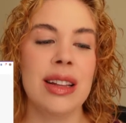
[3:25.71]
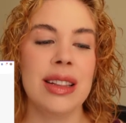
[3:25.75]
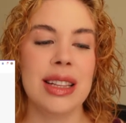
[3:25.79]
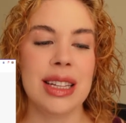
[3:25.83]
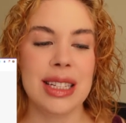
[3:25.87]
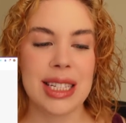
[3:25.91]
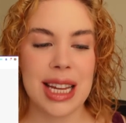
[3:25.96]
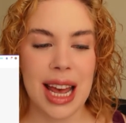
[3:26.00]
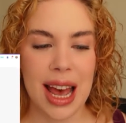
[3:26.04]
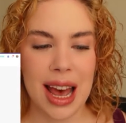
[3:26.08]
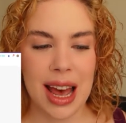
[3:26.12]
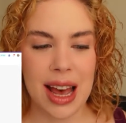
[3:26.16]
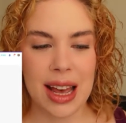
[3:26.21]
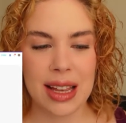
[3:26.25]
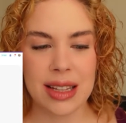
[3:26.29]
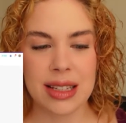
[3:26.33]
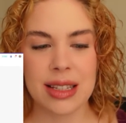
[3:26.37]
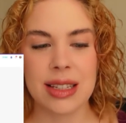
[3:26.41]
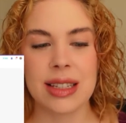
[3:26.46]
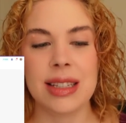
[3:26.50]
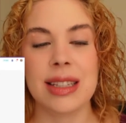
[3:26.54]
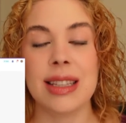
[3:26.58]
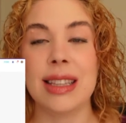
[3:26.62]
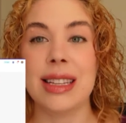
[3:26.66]
the
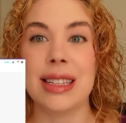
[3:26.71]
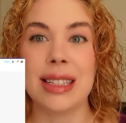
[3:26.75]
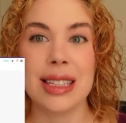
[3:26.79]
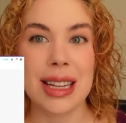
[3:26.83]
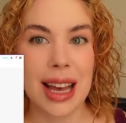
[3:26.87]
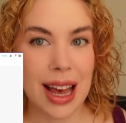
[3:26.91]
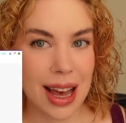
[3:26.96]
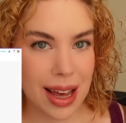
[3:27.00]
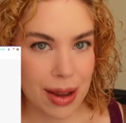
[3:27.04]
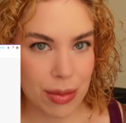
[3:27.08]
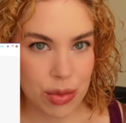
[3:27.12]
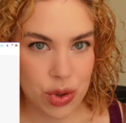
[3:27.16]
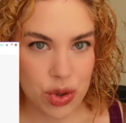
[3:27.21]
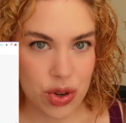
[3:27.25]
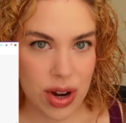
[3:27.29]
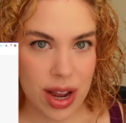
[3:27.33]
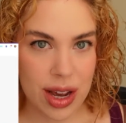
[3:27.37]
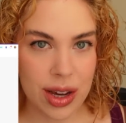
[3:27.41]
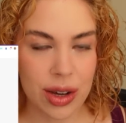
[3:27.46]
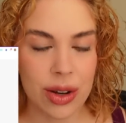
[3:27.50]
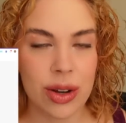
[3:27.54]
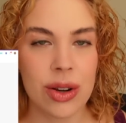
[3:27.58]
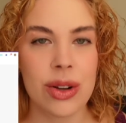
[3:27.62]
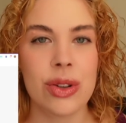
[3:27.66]
tasks, the time
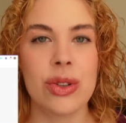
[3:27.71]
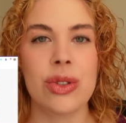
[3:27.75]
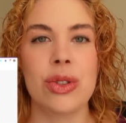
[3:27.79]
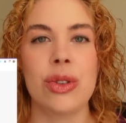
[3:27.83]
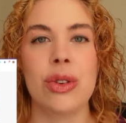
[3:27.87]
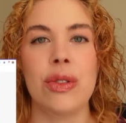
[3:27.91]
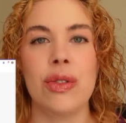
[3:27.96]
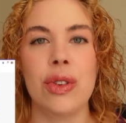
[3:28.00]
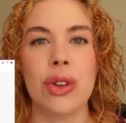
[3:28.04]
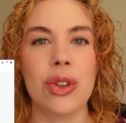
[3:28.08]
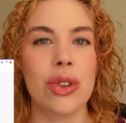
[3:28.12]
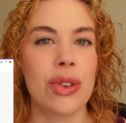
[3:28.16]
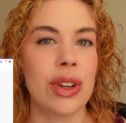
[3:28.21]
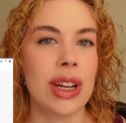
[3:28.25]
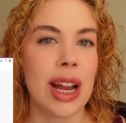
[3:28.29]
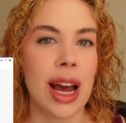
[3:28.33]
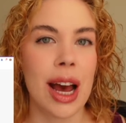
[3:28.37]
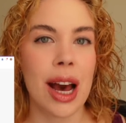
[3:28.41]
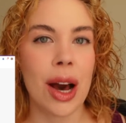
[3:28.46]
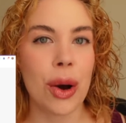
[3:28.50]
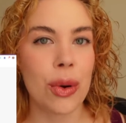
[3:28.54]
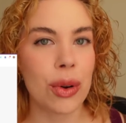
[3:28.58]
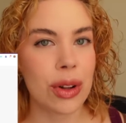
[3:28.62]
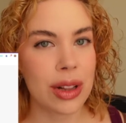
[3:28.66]
tracker. So if you're doing
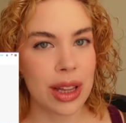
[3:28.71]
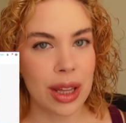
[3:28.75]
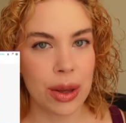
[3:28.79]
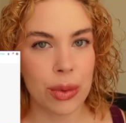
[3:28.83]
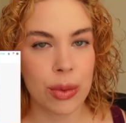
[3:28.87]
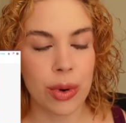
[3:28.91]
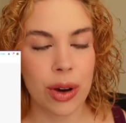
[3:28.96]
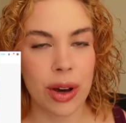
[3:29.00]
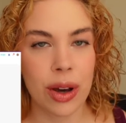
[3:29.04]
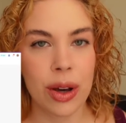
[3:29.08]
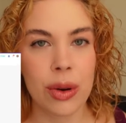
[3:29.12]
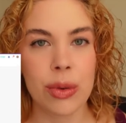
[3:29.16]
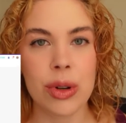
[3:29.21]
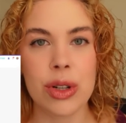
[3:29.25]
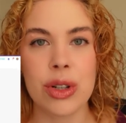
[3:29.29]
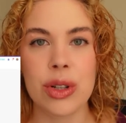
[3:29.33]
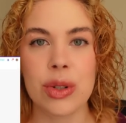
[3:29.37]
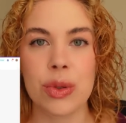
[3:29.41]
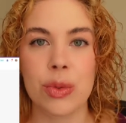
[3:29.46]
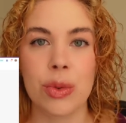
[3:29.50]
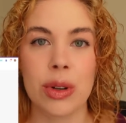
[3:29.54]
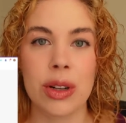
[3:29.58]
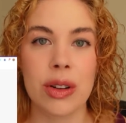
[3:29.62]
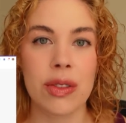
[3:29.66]
hourly work, which
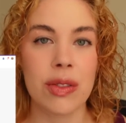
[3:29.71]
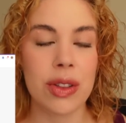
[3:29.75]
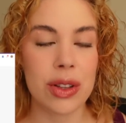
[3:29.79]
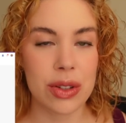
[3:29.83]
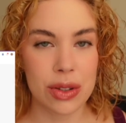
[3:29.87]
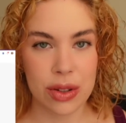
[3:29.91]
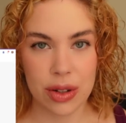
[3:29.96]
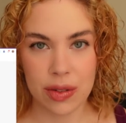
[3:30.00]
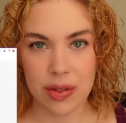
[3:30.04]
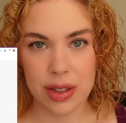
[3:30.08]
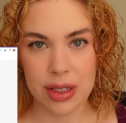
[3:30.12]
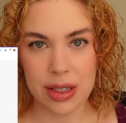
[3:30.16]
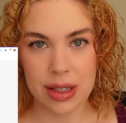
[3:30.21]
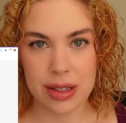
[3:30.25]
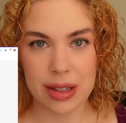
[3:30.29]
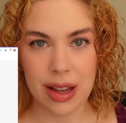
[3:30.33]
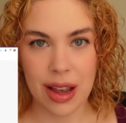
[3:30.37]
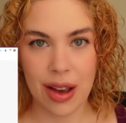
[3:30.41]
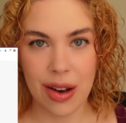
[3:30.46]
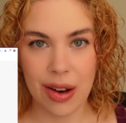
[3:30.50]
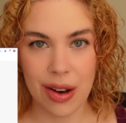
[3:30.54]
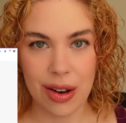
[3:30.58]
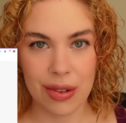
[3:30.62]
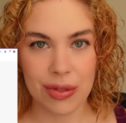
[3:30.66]
is one of the services
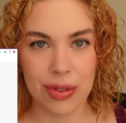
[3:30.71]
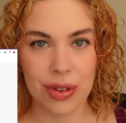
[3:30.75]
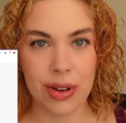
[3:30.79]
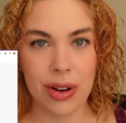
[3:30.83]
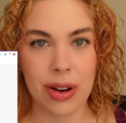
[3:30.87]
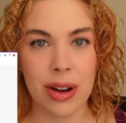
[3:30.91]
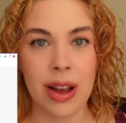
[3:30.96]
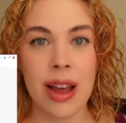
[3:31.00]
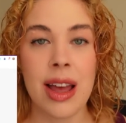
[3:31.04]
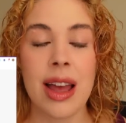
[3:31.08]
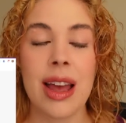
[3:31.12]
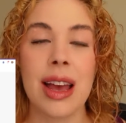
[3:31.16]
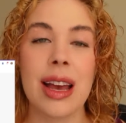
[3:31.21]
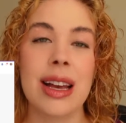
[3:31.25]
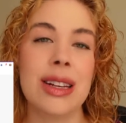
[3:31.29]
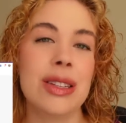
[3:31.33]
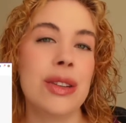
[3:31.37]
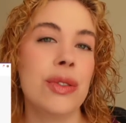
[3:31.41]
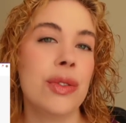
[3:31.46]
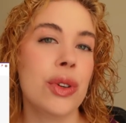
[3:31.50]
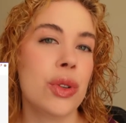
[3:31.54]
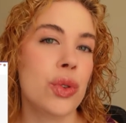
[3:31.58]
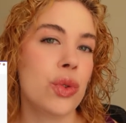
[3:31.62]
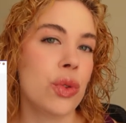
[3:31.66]
I offer as
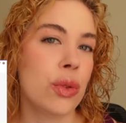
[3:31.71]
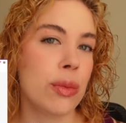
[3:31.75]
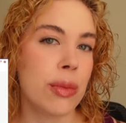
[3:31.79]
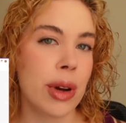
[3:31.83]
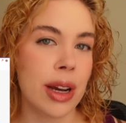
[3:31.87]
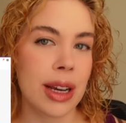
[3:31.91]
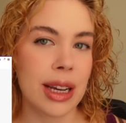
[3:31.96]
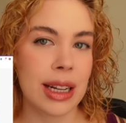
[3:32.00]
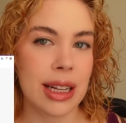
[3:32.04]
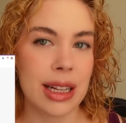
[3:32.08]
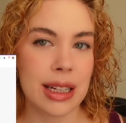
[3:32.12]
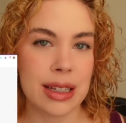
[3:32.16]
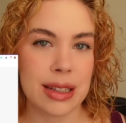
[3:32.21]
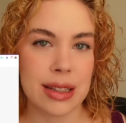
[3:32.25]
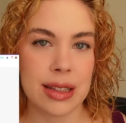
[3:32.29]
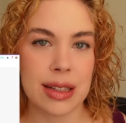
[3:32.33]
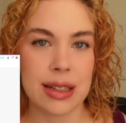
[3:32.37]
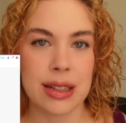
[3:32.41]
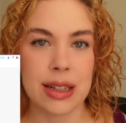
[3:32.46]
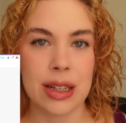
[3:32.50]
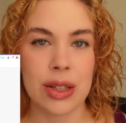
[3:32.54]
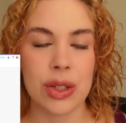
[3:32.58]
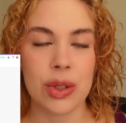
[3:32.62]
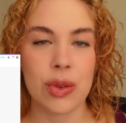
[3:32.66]
a virtual marketing
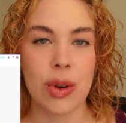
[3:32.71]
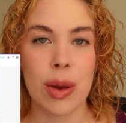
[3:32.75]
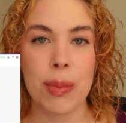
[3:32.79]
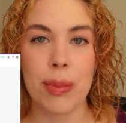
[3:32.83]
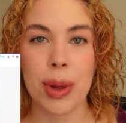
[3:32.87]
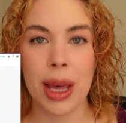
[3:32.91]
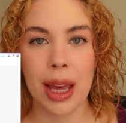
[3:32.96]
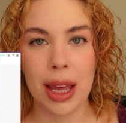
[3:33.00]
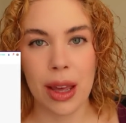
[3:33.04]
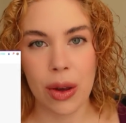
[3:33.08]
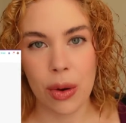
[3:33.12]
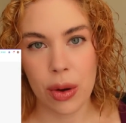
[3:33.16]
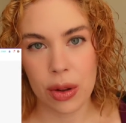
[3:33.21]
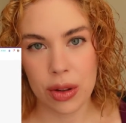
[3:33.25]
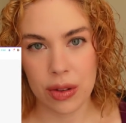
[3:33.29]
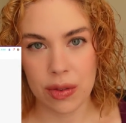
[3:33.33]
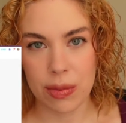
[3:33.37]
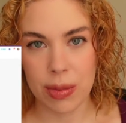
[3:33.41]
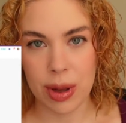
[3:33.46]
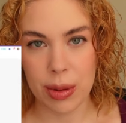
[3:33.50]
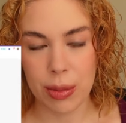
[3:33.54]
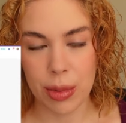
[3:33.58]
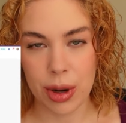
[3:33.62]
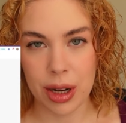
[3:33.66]
assistant, so I pay all
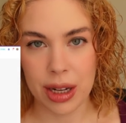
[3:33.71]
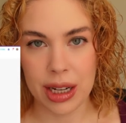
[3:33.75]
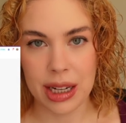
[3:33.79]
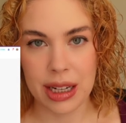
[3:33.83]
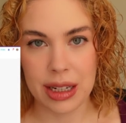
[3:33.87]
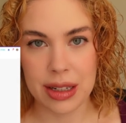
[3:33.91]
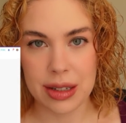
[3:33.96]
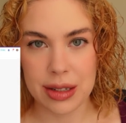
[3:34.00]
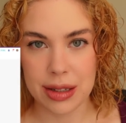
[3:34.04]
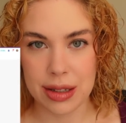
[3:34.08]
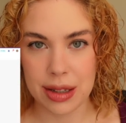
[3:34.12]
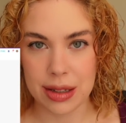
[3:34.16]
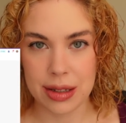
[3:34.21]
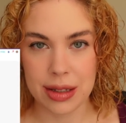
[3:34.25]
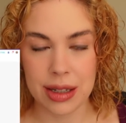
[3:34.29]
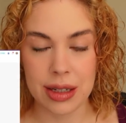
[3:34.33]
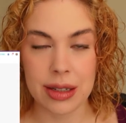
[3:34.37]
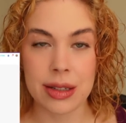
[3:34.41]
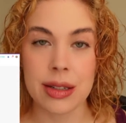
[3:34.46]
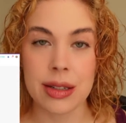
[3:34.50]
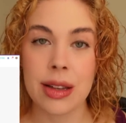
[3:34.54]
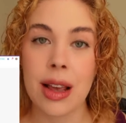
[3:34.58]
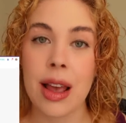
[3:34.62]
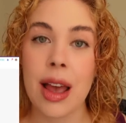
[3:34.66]
of my marketing
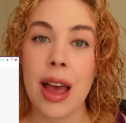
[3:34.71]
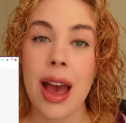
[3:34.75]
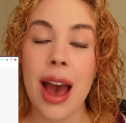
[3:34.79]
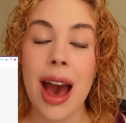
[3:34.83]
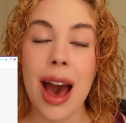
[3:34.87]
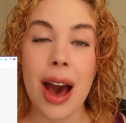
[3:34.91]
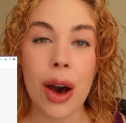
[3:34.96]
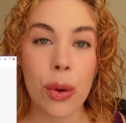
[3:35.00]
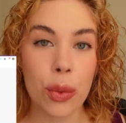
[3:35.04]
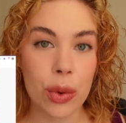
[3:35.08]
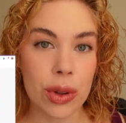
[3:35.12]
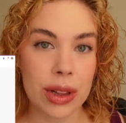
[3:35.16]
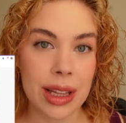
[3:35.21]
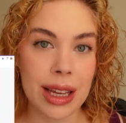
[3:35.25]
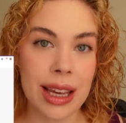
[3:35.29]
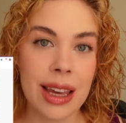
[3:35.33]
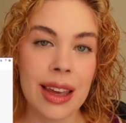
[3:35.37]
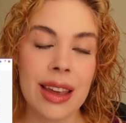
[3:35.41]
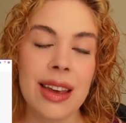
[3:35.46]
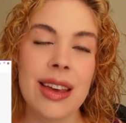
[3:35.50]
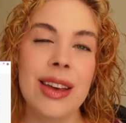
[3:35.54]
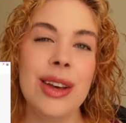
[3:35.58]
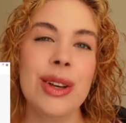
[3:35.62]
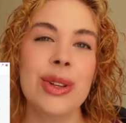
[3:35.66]
assistants hourly.
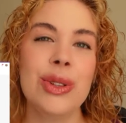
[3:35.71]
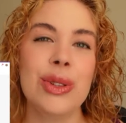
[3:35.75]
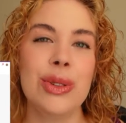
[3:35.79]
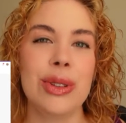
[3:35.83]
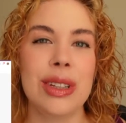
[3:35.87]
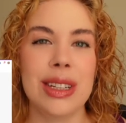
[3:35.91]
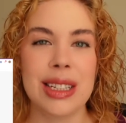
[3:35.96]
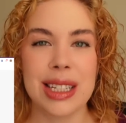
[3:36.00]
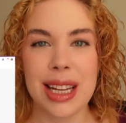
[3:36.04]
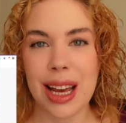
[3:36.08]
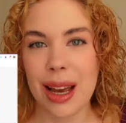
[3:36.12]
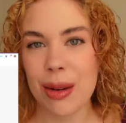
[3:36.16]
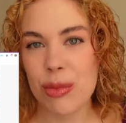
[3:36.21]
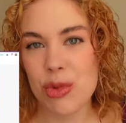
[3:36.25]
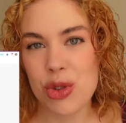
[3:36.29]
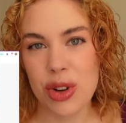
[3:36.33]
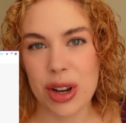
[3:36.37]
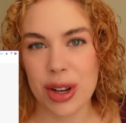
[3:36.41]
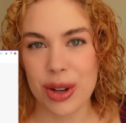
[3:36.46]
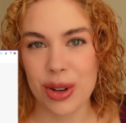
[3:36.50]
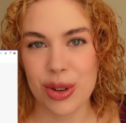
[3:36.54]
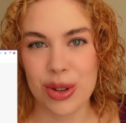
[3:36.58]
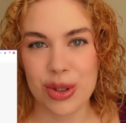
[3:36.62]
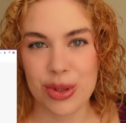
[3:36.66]
So the time
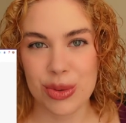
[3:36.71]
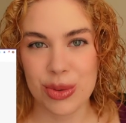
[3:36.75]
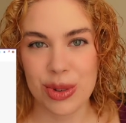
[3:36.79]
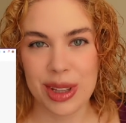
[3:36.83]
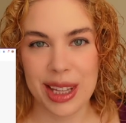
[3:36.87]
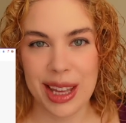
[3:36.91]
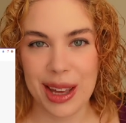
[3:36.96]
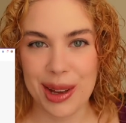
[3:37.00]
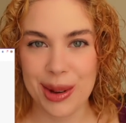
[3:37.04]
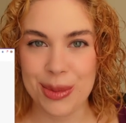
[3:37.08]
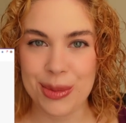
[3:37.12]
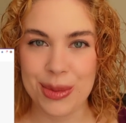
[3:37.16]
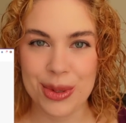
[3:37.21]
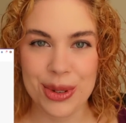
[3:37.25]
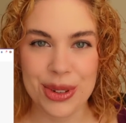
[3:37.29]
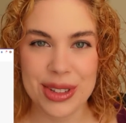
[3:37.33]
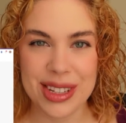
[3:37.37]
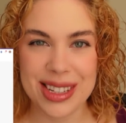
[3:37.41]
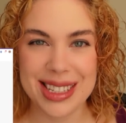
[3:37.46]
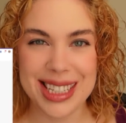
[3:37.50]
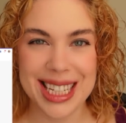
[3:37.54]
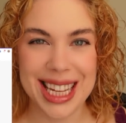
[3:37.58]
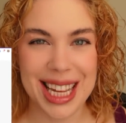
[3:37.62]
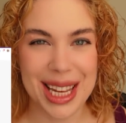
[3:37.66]
tracker is really helpful to
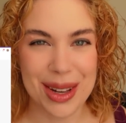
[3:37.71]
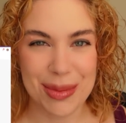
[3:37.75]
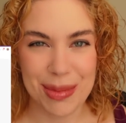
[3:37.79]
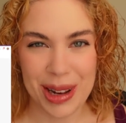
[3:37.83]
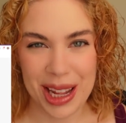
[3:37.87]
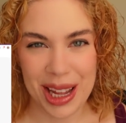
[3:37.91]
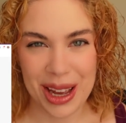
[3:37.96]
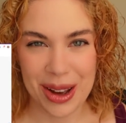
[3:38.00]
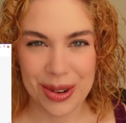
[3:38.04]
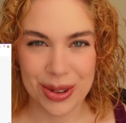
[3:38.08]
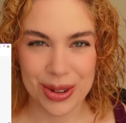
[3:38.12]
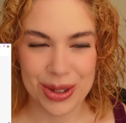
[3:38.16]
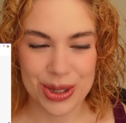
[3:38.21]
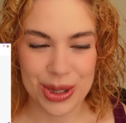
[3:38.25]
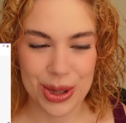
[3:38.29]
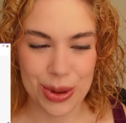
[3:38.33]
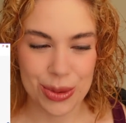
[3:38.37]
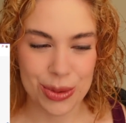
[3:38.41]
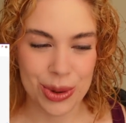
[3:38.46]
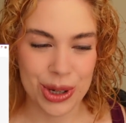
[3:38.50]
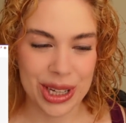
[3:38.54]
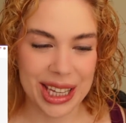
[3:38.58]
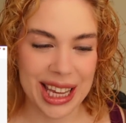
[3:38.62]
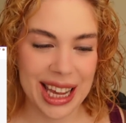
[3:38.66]
see how many hours they're
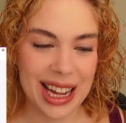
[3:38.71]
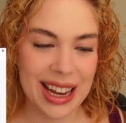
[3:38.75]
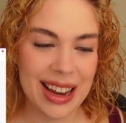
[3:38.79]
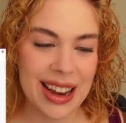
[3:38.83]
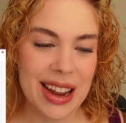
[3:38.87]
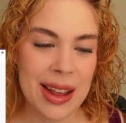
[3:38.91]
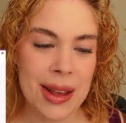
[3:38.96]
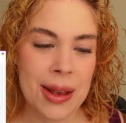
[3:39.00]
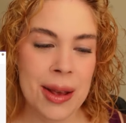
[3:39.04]
working.